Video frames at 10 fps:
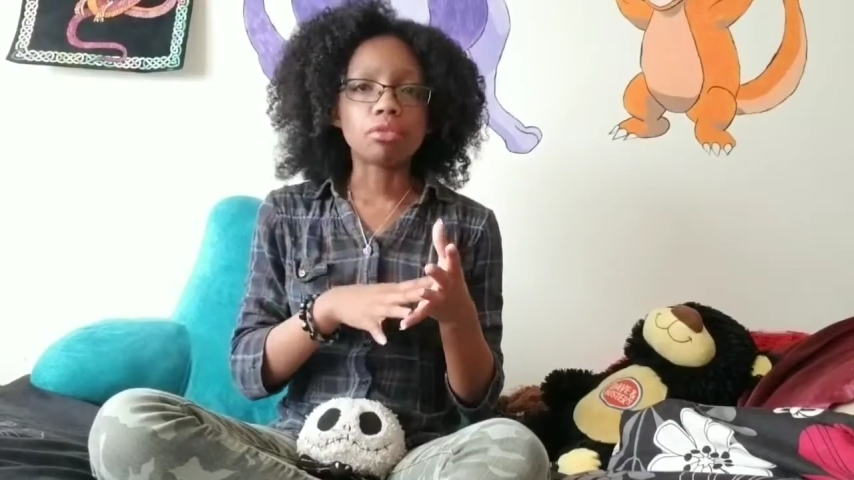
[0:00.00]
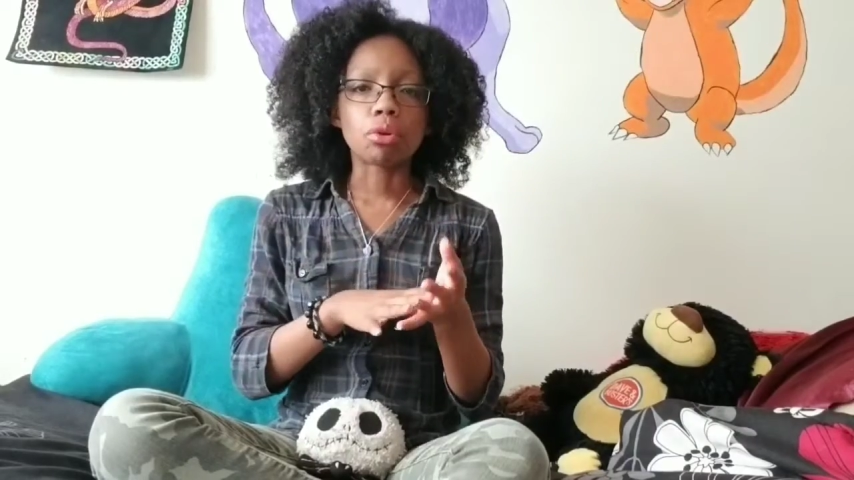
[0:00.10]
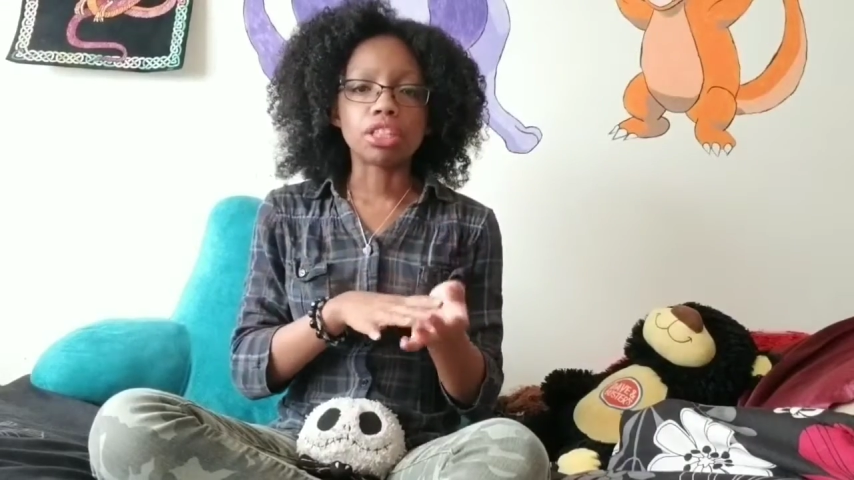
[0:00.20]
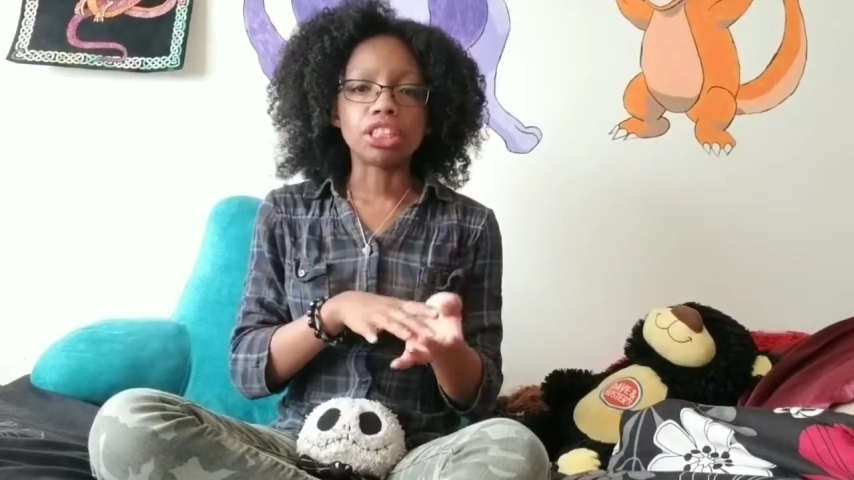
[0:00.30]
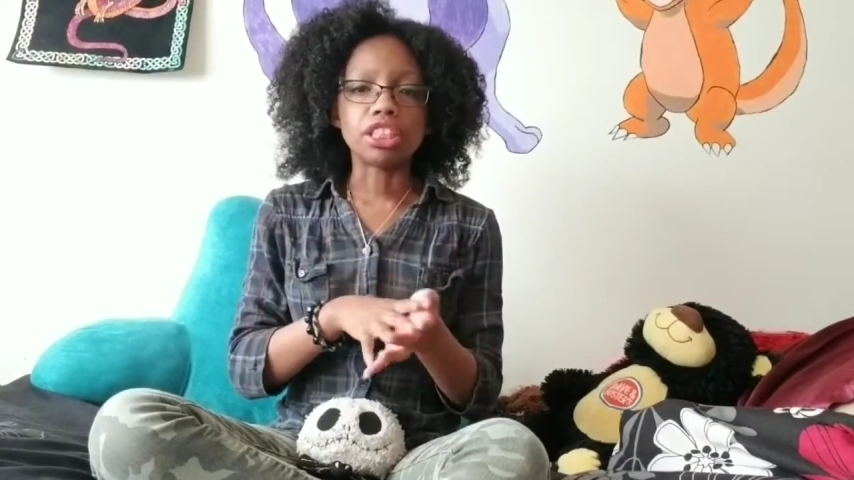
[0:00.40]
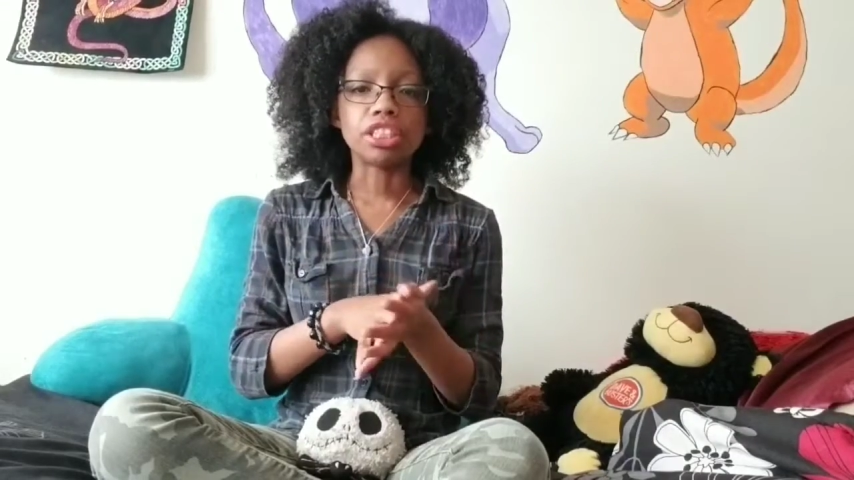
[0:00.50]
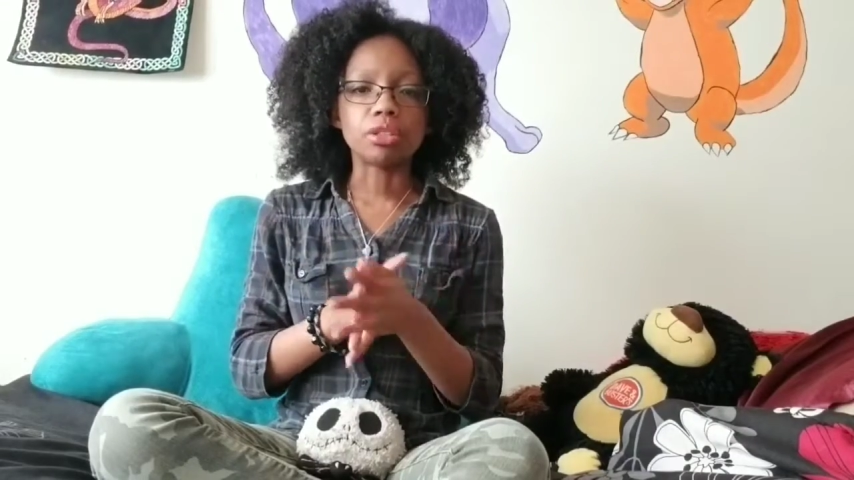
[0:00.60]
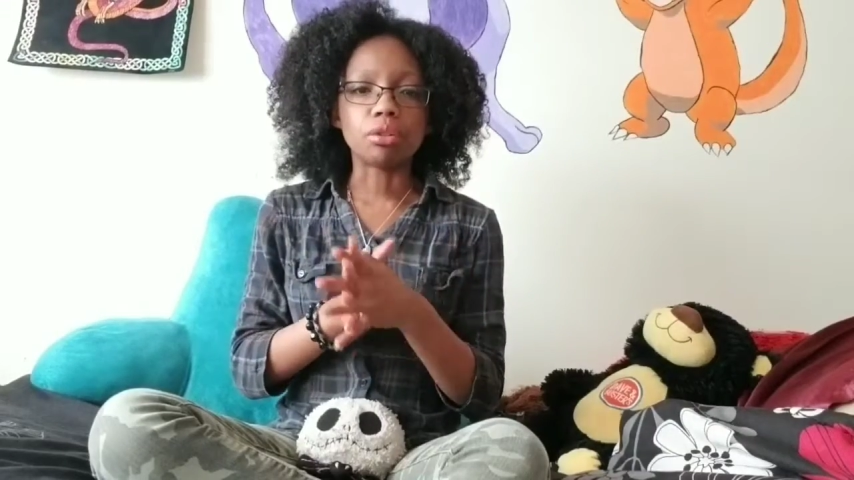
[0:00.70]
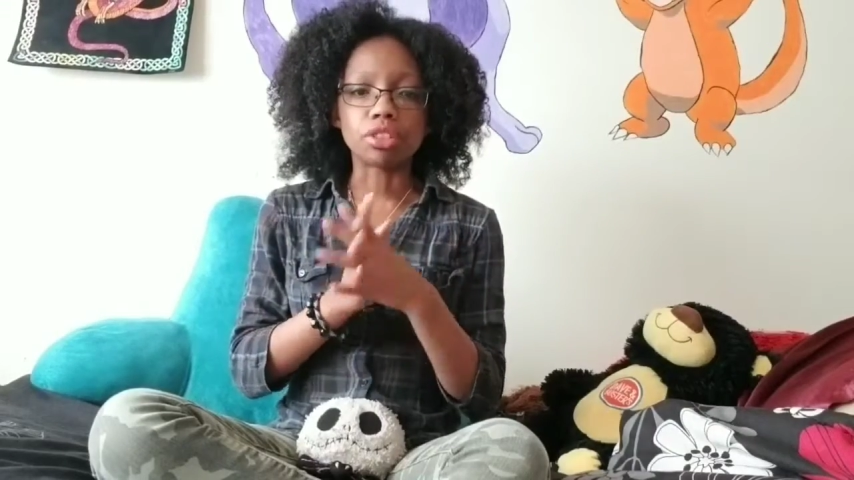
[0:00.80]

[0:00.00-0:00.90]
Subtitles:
for you,